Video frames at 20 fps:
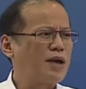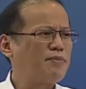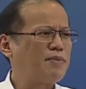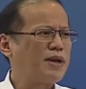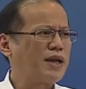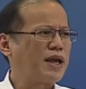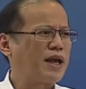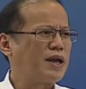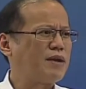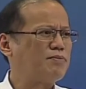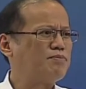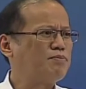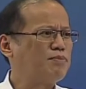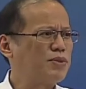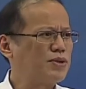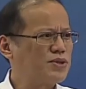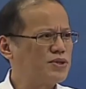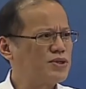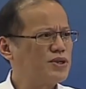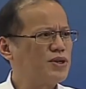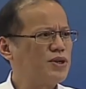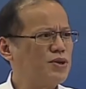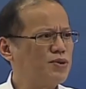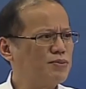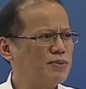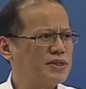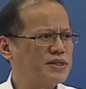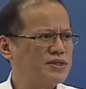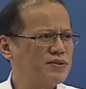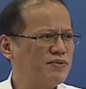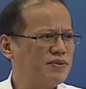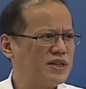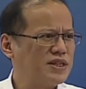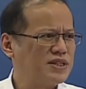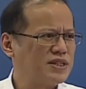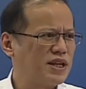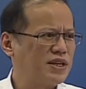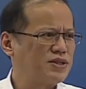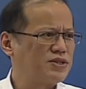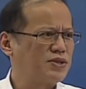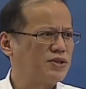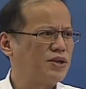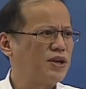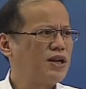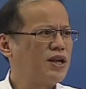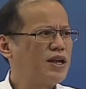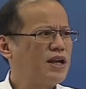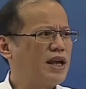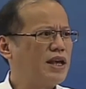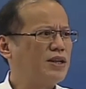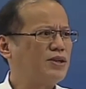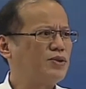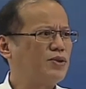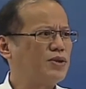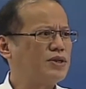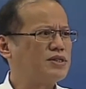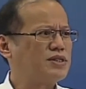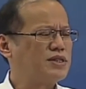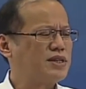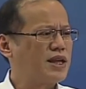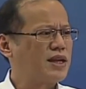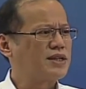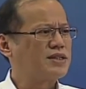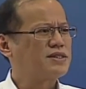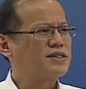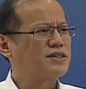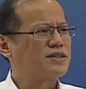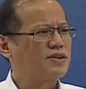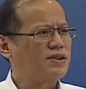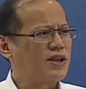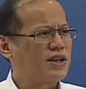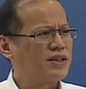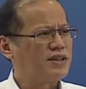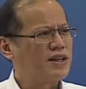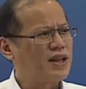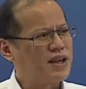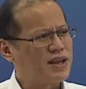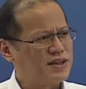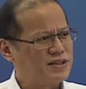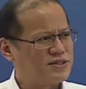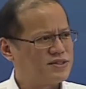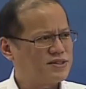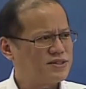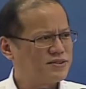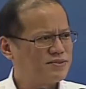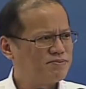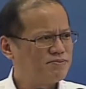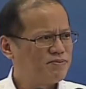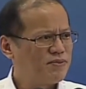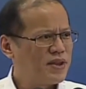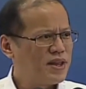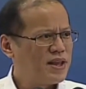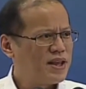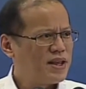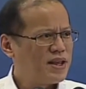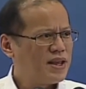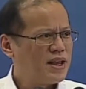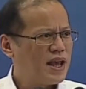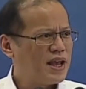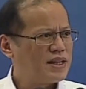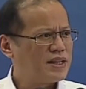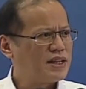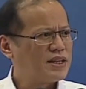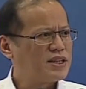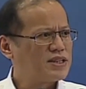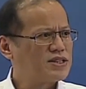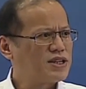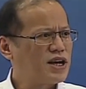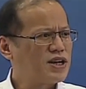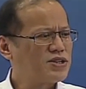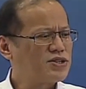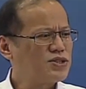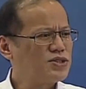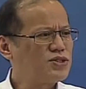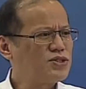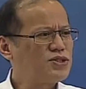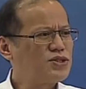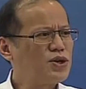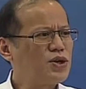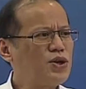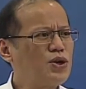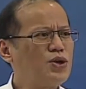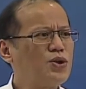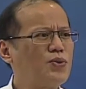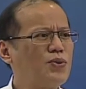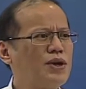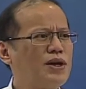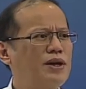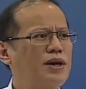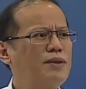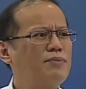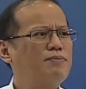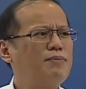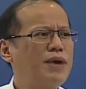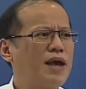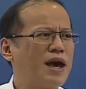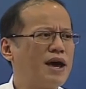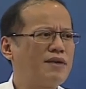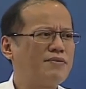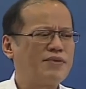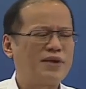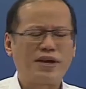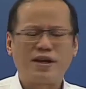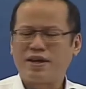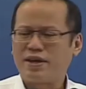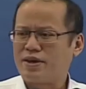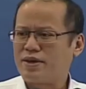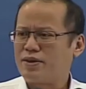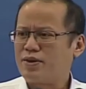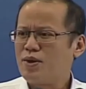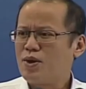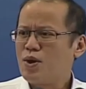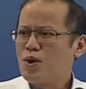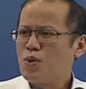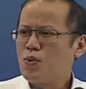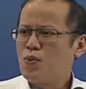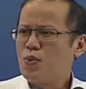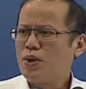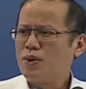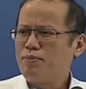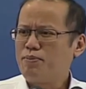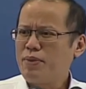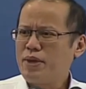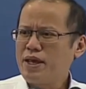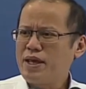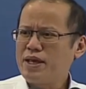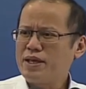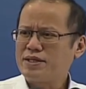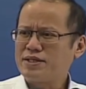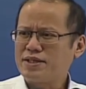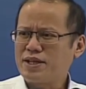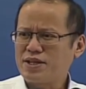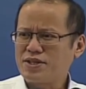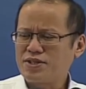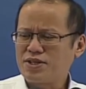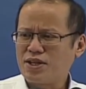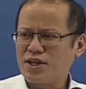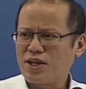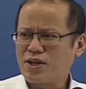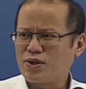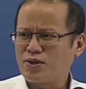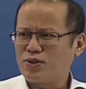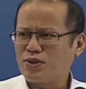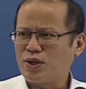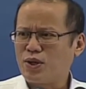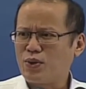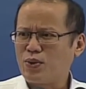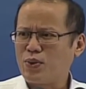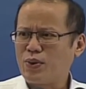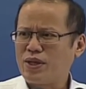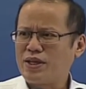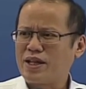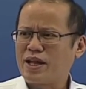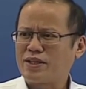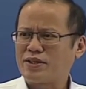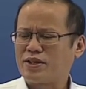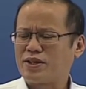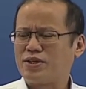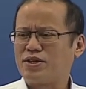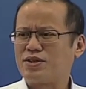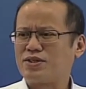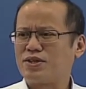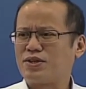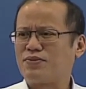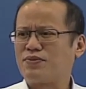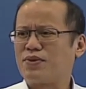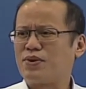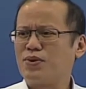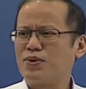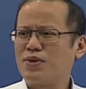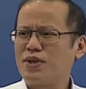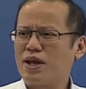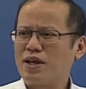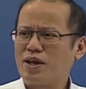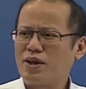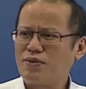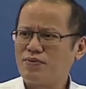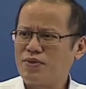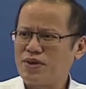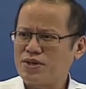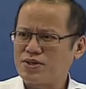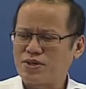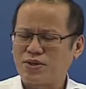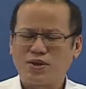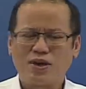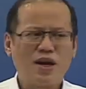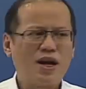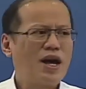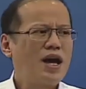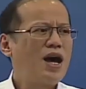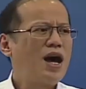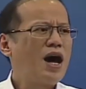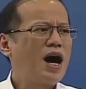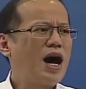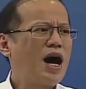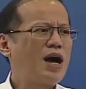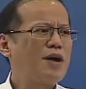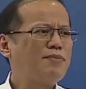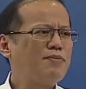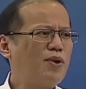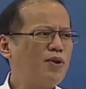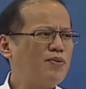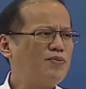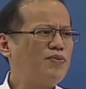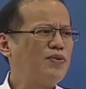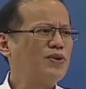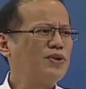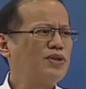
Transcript: and again pushed human civilization into its next great age. And the discussions you will be having here will be essential in continuing that tradition of growth and innovation. I'm hopeful